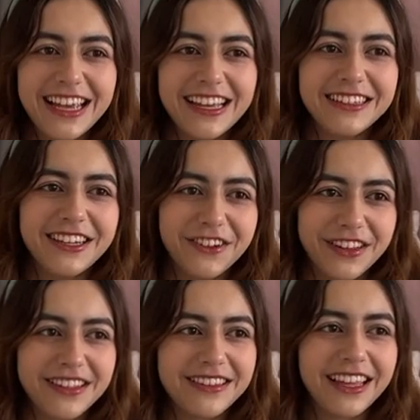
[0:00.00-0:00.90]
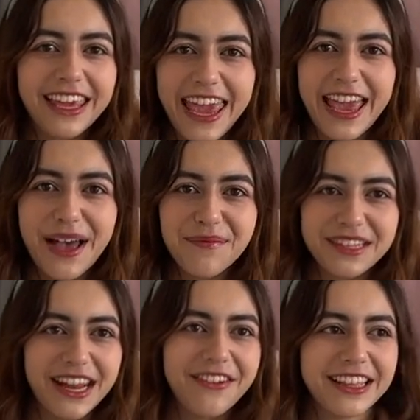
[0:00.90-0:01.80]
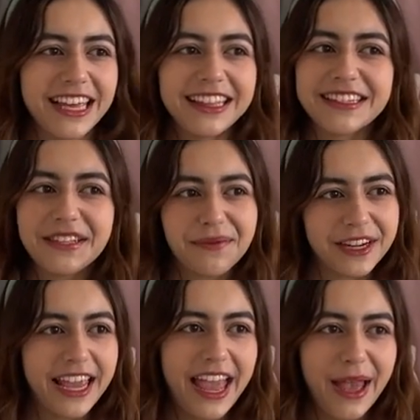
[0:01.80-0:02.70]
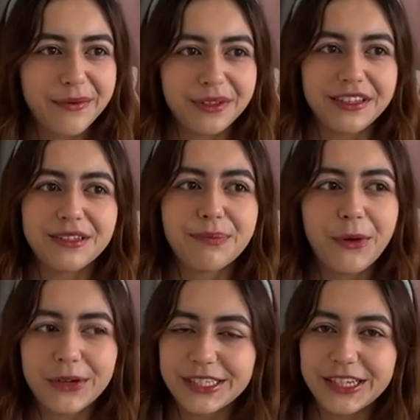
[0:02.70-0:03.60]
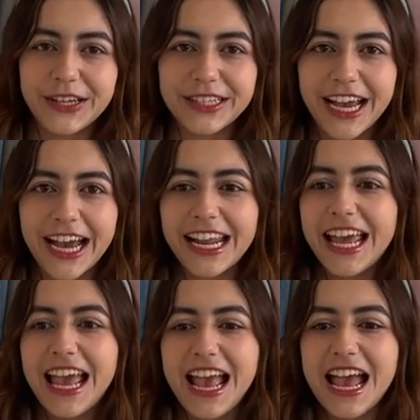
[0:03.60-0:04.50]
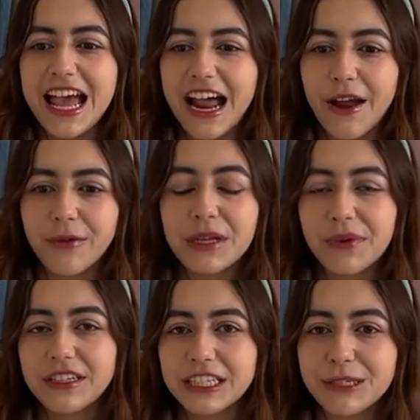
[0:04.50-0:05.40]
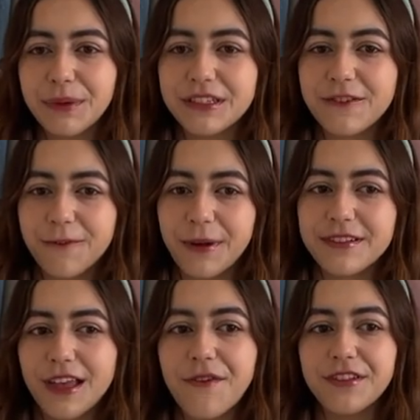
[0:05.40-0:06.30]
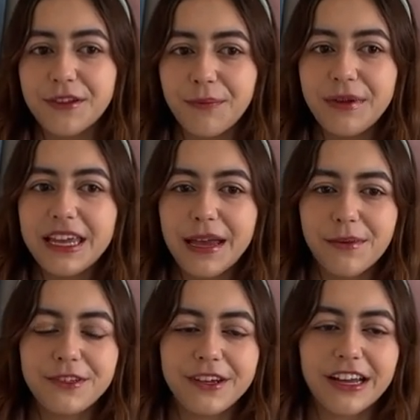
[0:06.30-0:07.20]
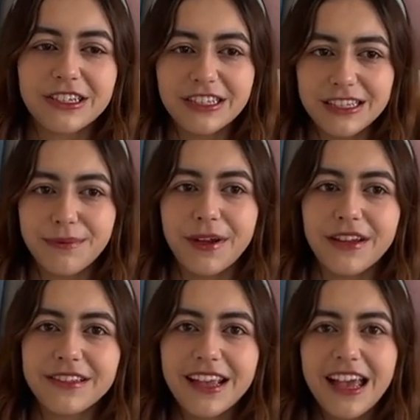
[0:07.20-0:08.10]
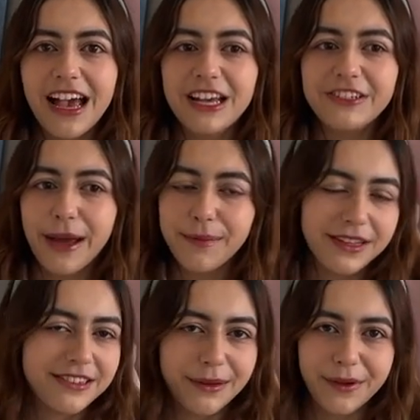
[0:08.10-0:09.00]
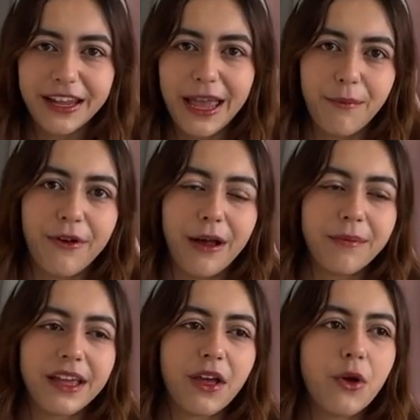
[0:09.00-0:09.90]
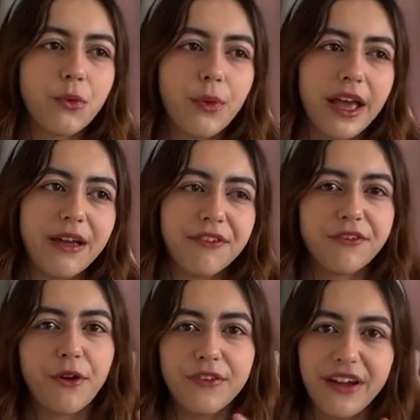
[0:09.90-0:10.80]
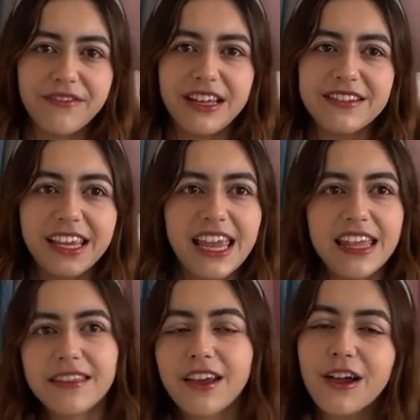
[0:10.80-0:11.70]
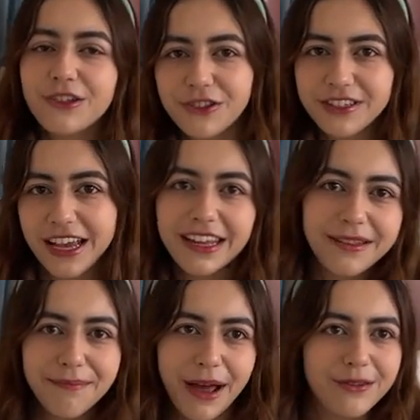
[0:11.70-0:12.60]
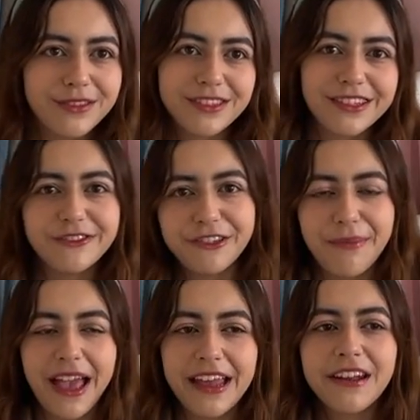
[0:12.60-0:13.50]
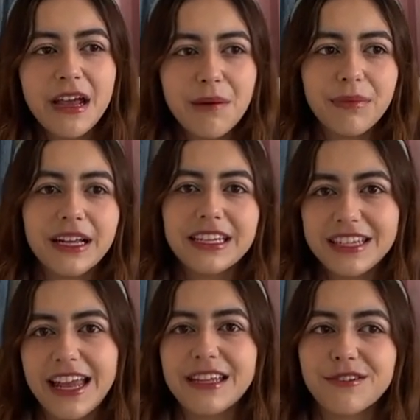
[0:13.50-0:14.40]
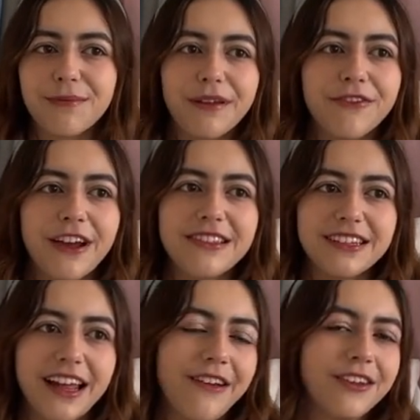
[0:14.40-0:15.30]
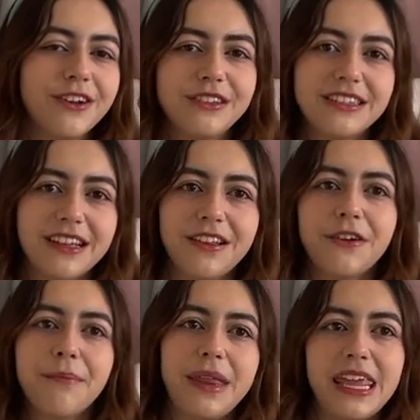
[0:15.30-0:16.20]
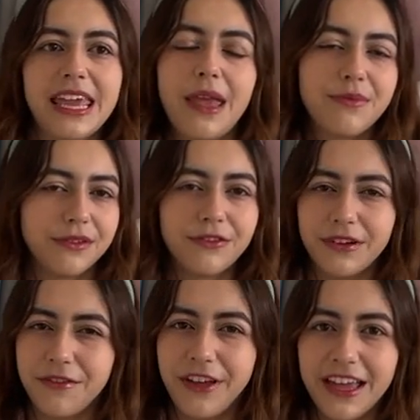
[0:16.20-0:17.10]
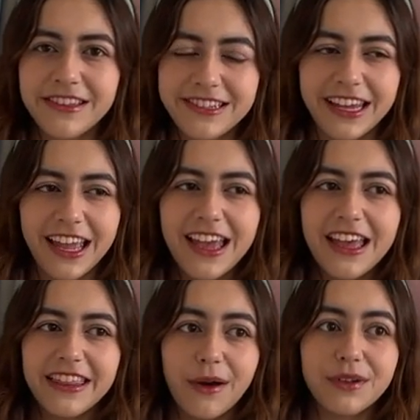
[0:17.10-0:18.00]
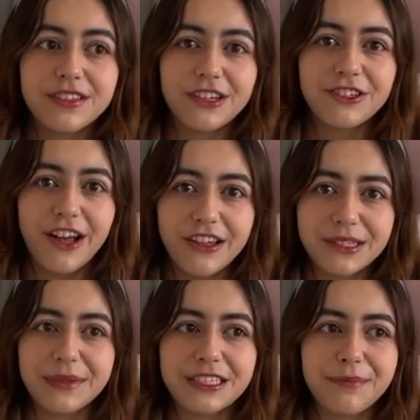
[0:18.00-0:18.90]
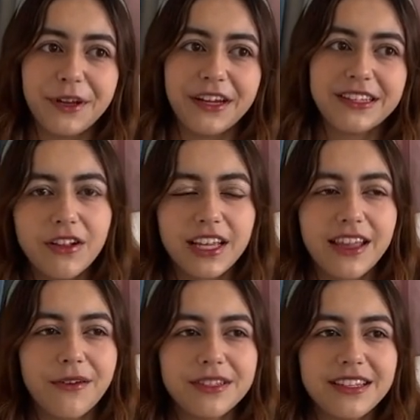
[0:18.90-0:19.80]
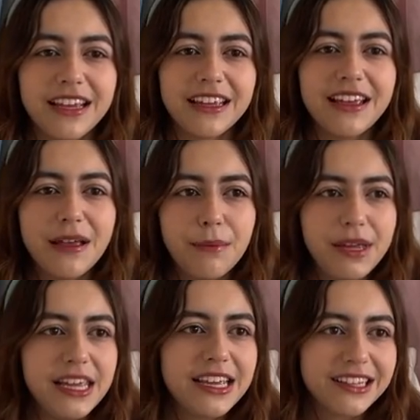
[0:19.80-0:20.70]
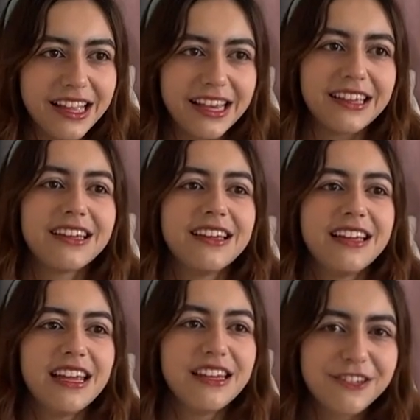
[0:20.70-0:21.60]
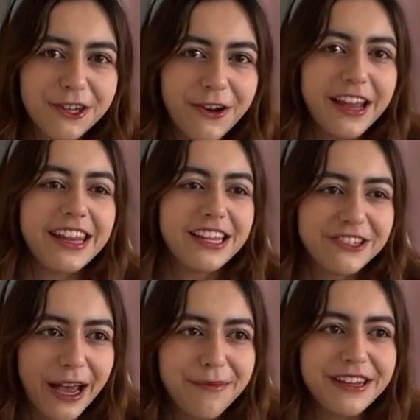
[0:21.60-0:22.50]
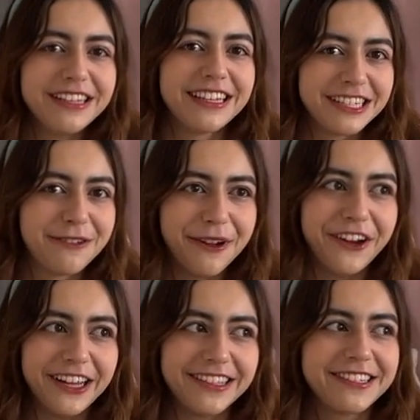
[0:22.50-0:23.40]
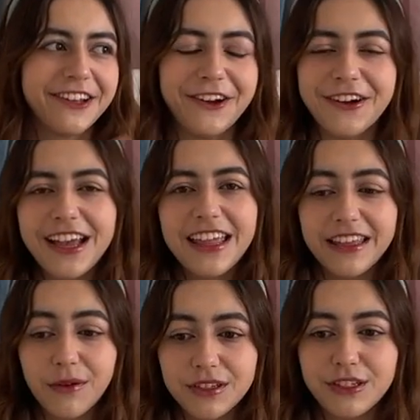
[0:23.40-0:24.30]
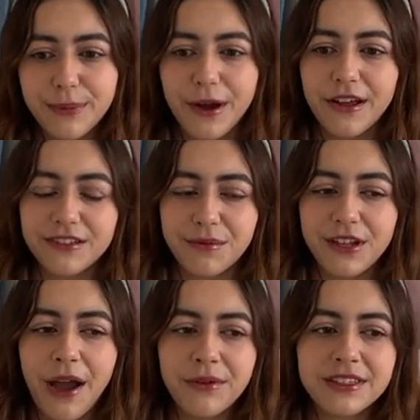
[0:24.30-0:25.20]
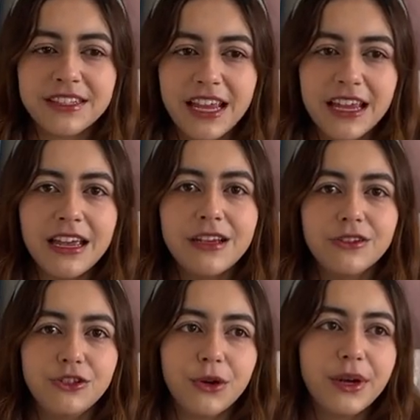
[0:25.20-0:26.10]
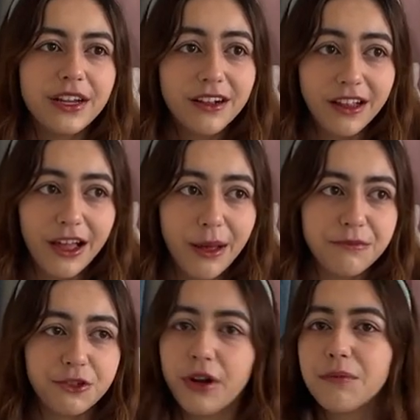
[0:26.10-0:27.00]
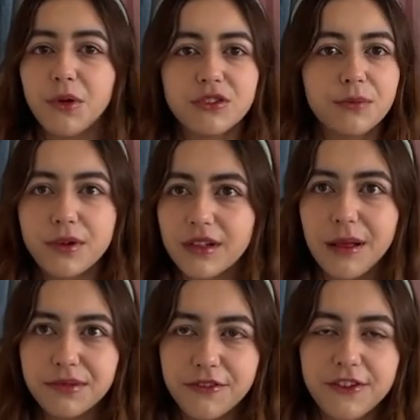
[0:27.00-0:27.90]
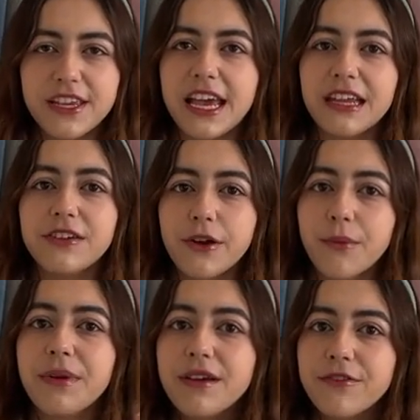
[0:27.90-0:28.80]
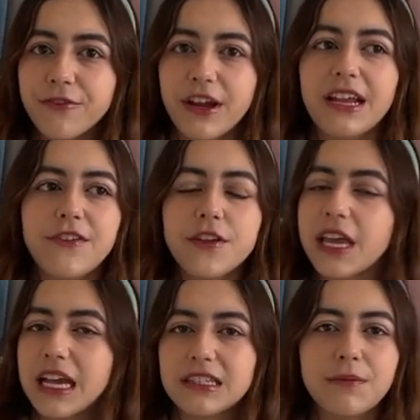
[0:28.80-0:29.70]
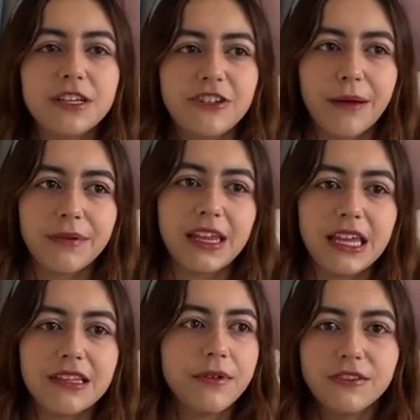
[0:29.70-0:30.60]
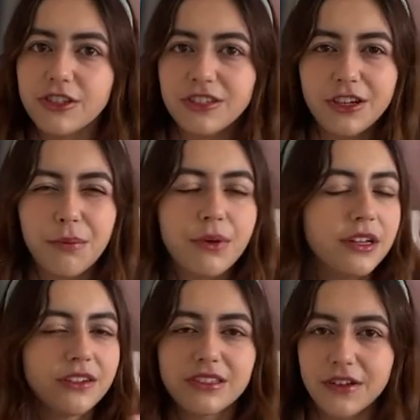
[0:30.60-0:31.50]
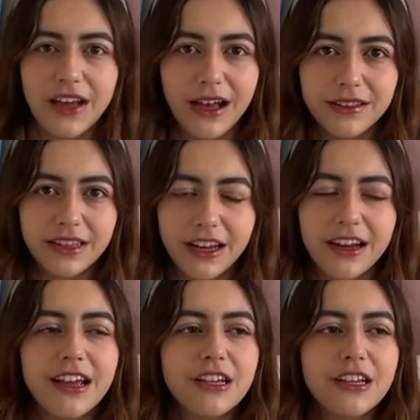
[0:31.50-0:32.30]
you know, the camps and everything, the summer camps with the sports and all that, and I really wanted to experience it for myself. And so being able to actually experience a Japanese summer camp where I'm like away for 4 or 5 days, like in the countryside, in the mountains of Japan, playing tennis with my friends and having all these like little mini games and fun events, like that was such an awesome experience. Like that was like peak like integrated Japanese experience, so that was super awesome. So I would say join a club, join multiple clubs if you can. Don't be afraid if you can't speak Japanese. Just, you know, put yourself out there.